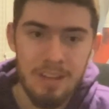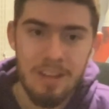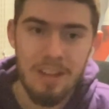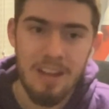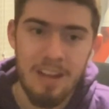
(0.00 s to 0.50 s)

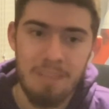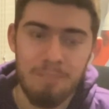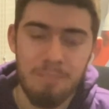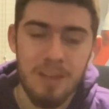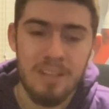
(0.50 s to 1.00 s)

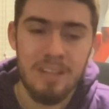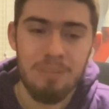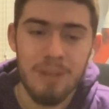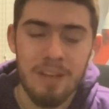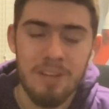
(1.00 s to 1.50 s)
I think
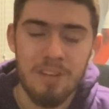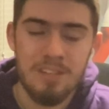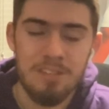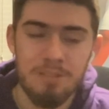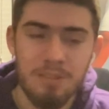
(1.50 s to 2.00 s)
we can
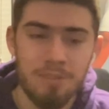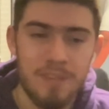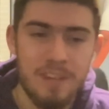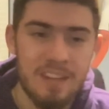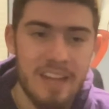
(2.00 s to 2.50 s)
also
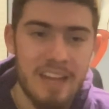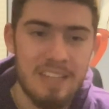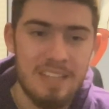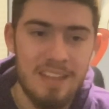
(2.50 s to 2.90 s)
agree that